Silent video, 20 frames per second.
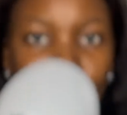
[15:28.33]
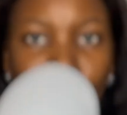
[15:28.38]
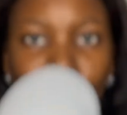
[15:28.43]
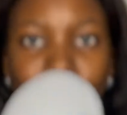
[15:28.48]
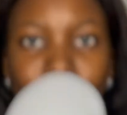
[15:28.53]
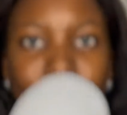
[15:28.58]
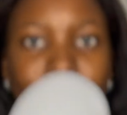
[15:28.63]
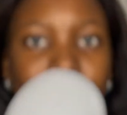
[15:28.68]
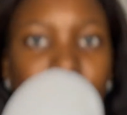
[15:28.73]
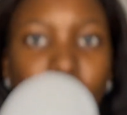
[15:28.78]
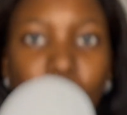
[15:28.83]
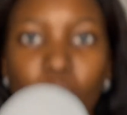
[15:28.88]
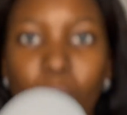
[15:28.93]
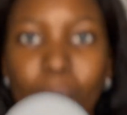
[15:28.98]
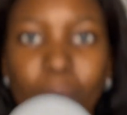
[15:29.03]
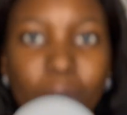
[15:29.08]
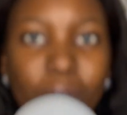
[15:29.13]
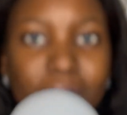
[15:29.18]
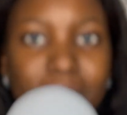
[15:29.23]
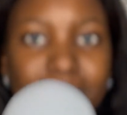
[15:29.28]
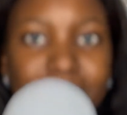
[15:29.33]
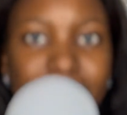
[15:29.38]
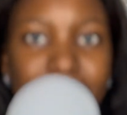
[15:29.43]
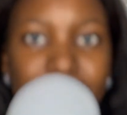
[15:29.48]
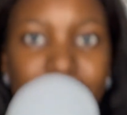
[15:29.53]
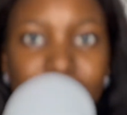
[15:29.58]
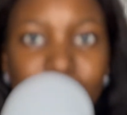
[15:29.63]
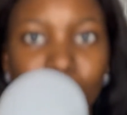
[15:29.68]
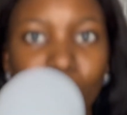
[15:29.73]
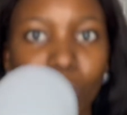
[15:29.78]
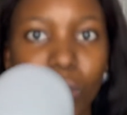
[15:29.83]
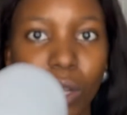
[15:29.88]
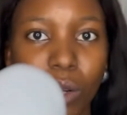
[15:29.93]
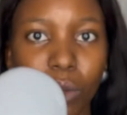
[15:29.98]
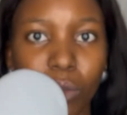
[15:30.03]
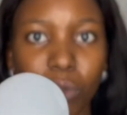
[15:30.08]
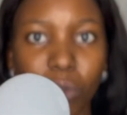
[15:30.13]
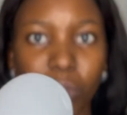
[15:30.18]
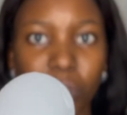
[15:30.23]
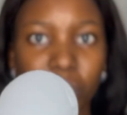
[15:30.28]
to incorporate air into a
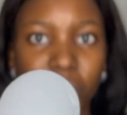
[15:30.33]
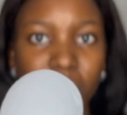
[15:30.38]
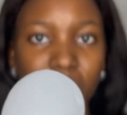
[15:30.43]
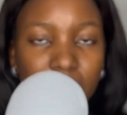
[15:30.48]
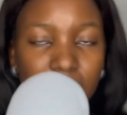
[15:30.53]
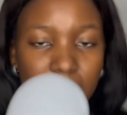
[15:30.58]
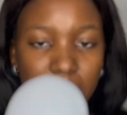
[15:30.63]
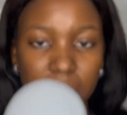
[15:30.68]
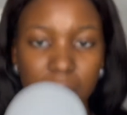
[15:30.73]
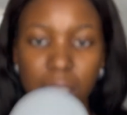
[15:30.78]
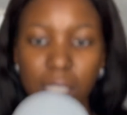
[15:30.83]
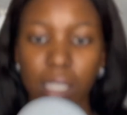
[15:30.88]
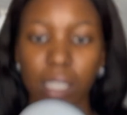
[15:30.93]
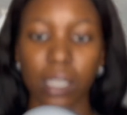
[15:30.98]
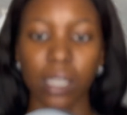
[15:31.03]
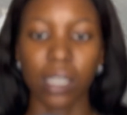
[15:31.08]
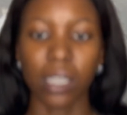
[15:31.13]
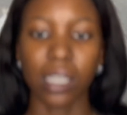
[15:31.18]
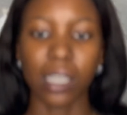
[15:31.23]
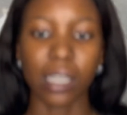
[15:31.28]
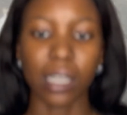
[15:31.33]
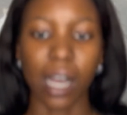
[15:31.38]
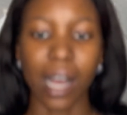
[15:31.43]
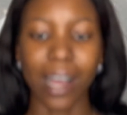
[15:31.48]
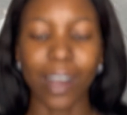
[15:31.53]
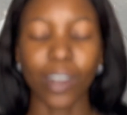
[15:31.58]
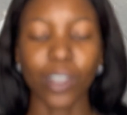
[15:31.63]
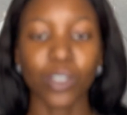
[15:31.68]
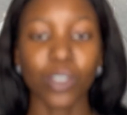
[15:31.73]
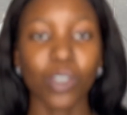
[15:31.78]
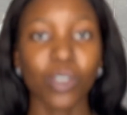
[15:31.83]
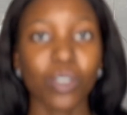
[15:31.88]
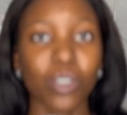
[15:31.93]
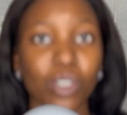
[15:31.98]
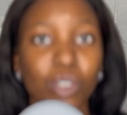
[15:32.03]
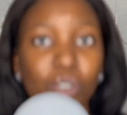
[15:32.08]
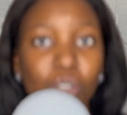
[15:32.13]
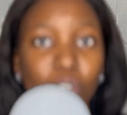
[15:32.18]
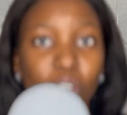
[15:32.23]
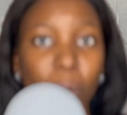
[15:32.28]
lot of things. I also use
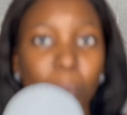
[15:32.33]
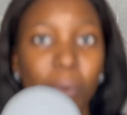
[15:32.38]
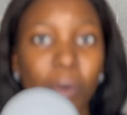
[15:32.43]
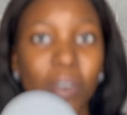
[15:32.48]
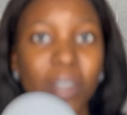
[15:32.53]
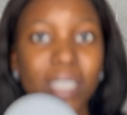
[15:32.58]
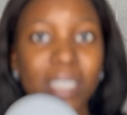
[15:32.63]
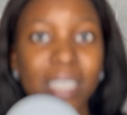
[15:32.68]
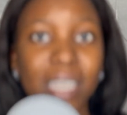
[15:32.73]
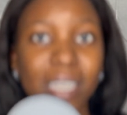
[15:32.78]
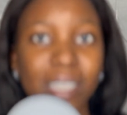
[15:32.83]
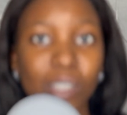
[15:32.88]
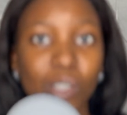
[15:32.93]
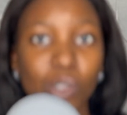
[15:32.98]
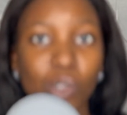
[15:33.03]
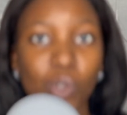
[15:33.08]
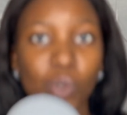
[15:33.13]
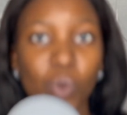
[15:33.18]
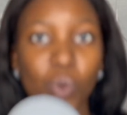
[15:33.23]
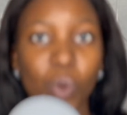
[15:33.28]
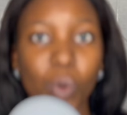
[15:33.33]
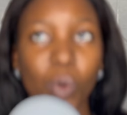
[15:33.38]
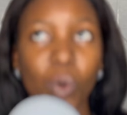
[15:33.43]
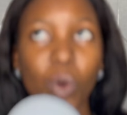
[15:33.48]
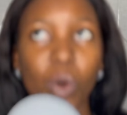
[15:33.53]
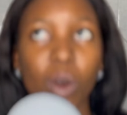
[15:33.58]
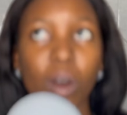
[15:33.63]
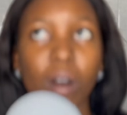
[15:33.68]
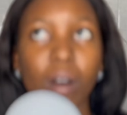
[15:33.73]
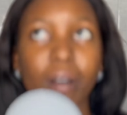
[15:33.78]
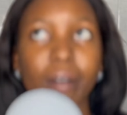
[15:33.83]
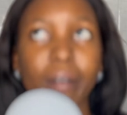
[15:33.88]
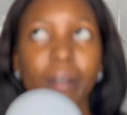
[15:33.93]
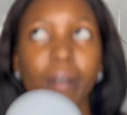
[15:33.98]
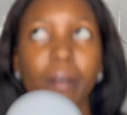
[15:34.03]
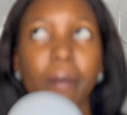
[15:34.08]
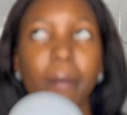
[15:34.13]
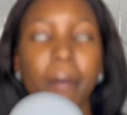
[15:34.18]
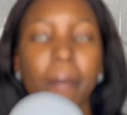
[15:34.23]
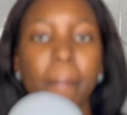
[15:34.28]
it to incorporate air into
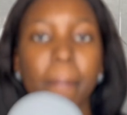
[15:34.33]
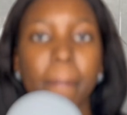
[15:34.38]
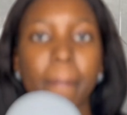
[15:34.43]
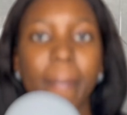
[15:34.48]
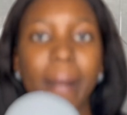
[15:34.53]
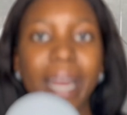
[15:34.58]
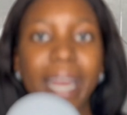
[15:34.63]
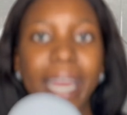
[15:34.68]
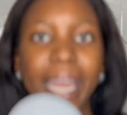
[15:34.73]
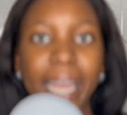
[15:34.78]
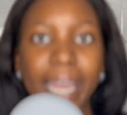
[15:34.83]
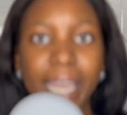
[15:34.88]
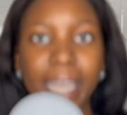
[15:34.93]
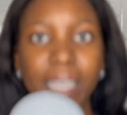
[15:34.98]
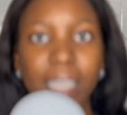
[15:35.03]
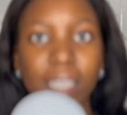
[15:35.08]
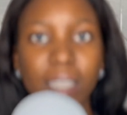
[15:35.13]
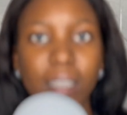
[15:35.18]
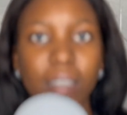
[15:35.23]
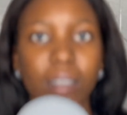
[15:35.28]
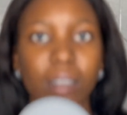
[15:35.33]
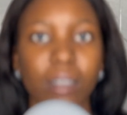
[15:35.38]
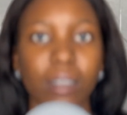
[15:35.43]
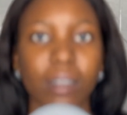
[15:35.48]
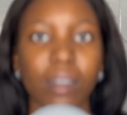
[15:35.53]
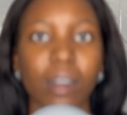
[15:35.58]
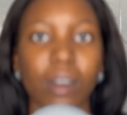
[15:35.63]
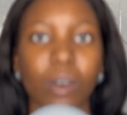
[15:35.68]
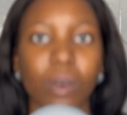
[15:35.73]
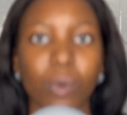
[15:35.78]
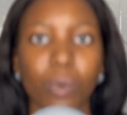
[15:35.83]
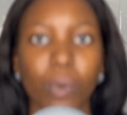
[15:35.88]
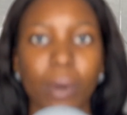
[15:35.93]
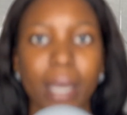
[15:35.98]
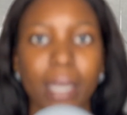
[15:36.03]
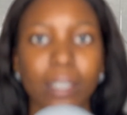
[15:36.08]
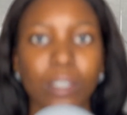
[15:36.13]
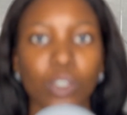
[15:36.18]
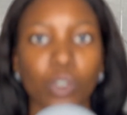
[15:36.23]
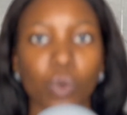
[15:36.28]
egg
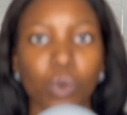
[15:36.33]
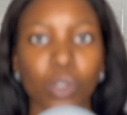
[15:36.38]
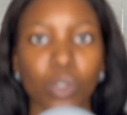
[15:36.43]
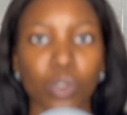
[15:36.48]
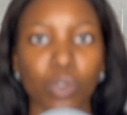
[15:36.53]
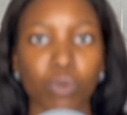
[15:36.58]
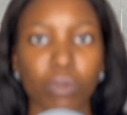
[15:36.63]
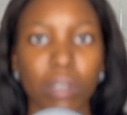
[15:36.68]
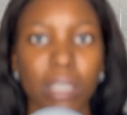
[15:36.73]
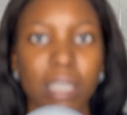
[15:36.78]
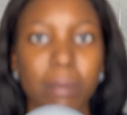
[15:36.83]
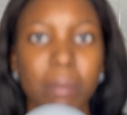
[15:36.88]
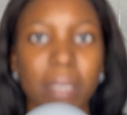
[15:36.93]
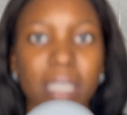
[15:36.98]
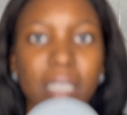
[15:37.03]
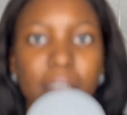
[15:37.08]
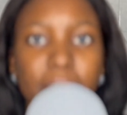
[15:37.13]
when you want to really make a